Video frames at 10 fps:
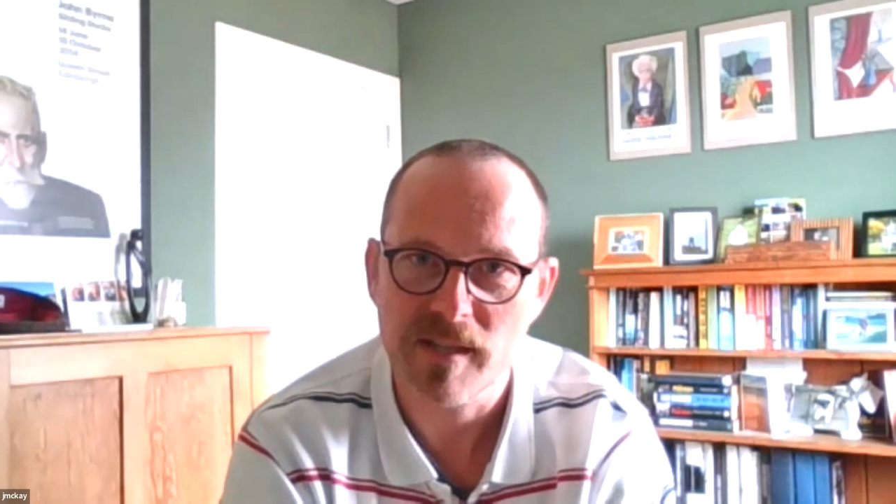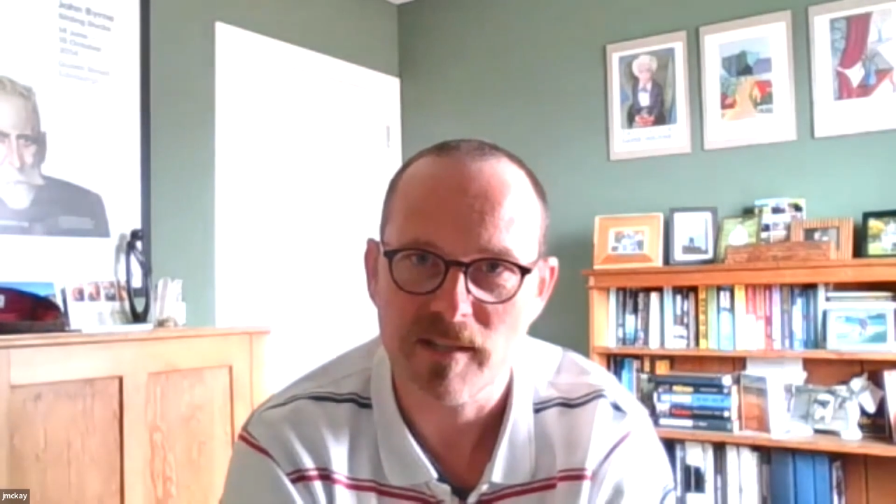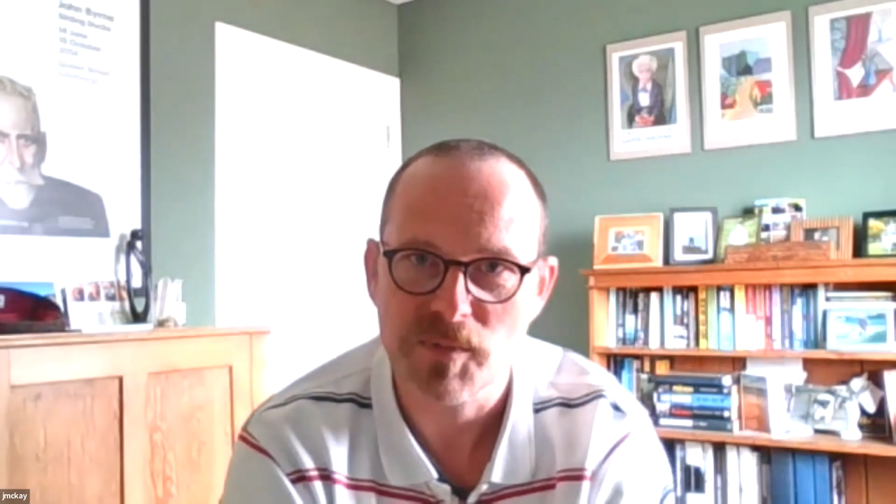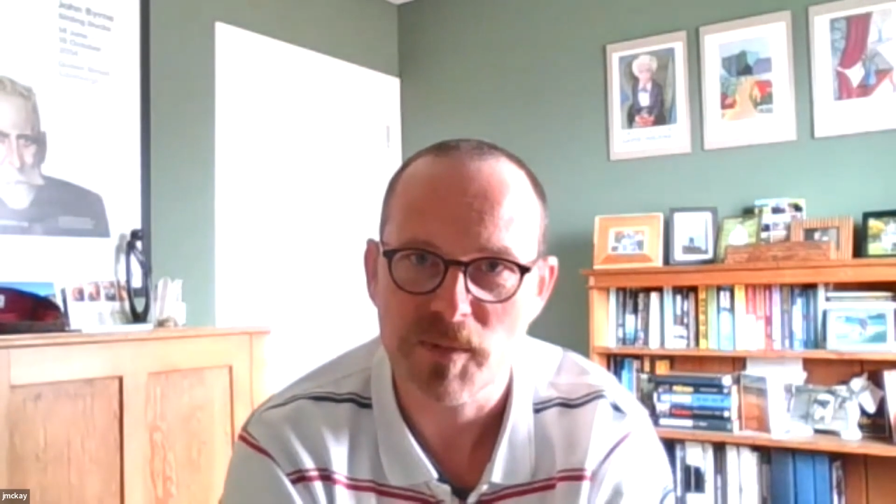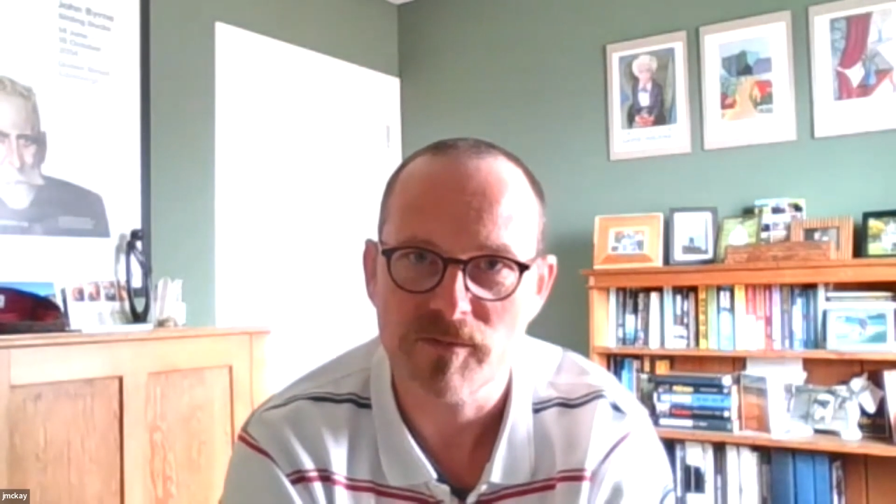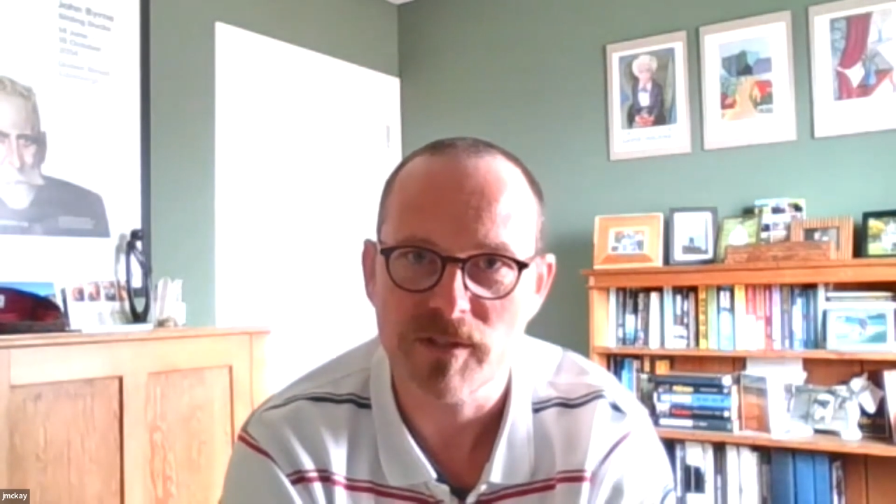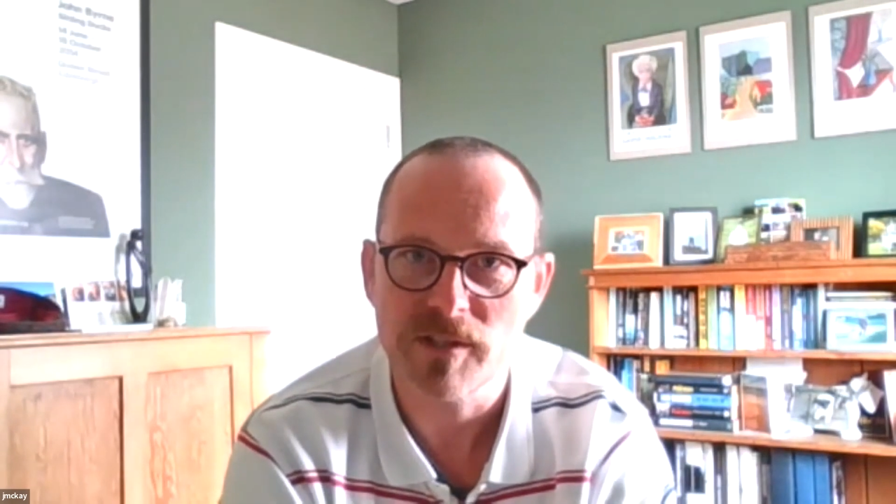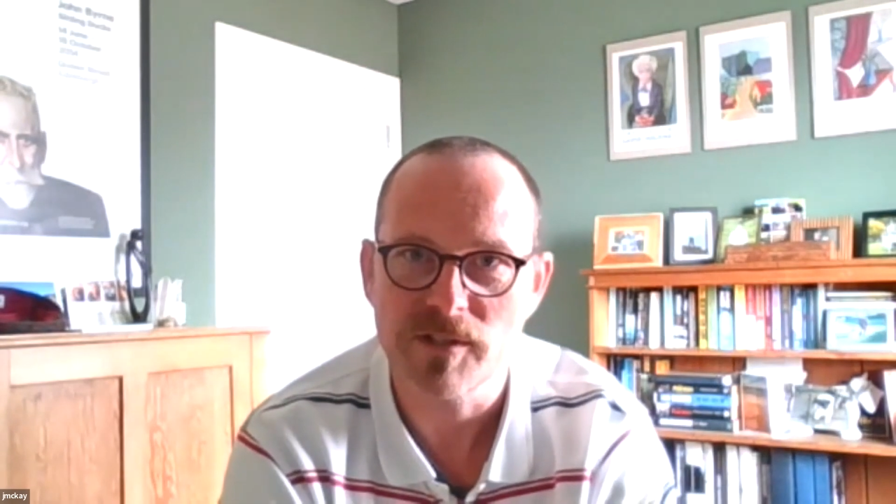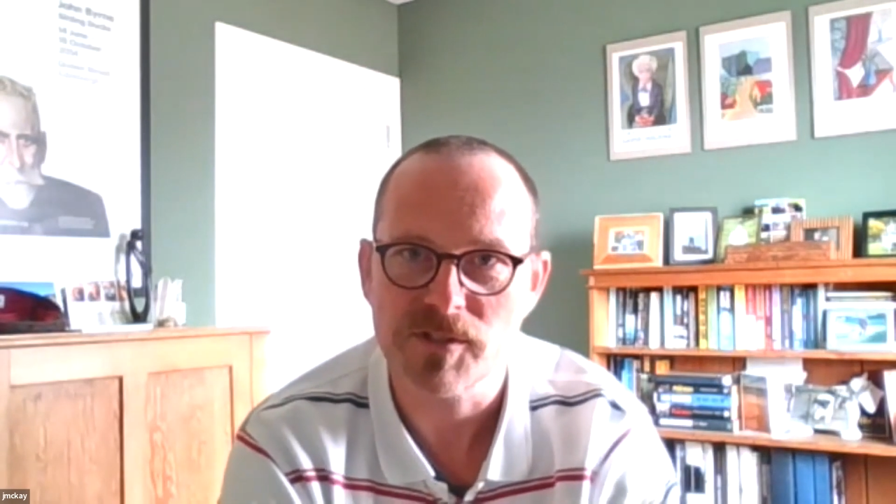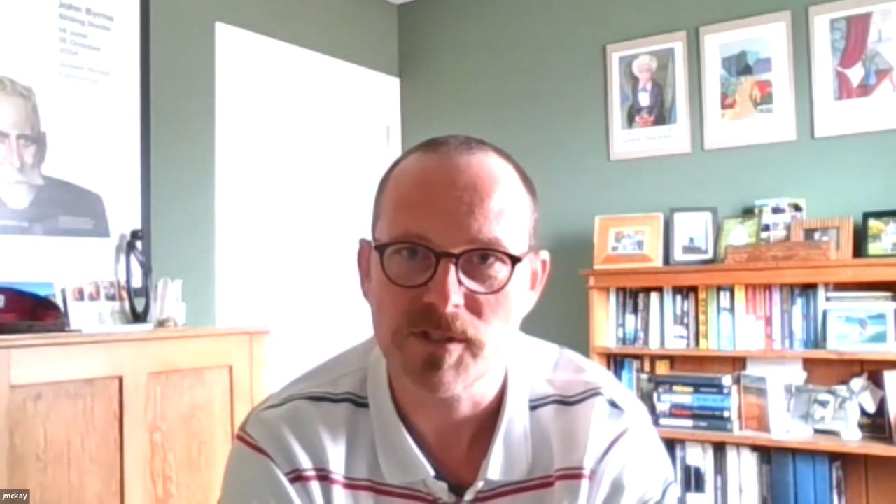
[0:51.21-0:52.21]
10-12
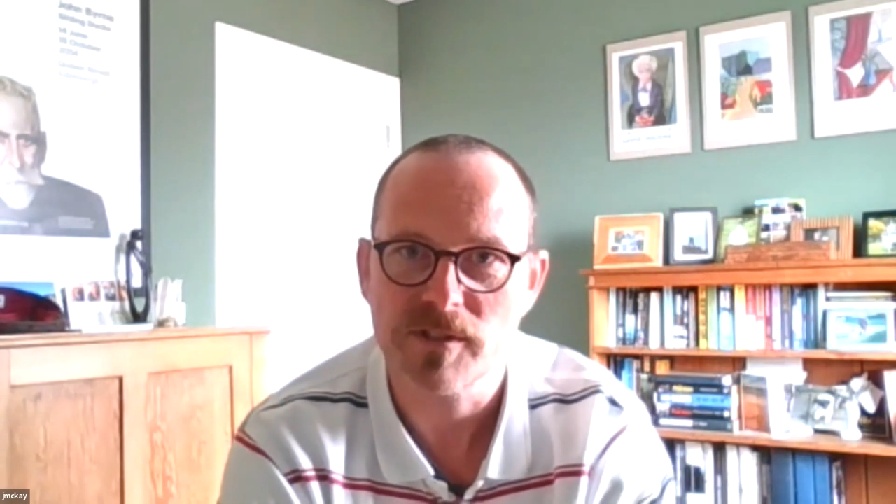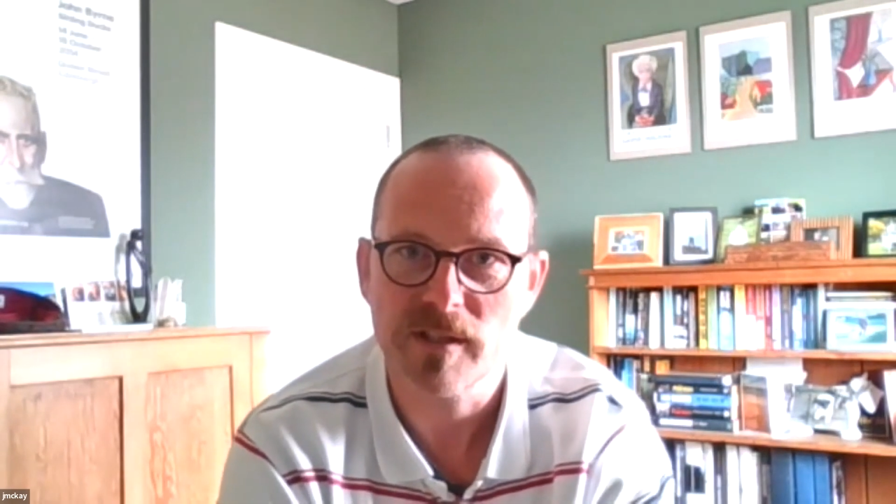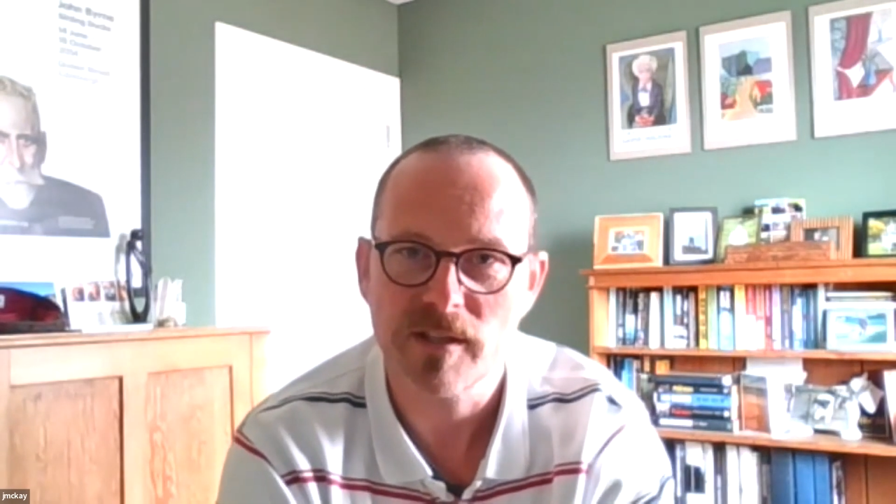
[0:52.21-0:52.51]
years and the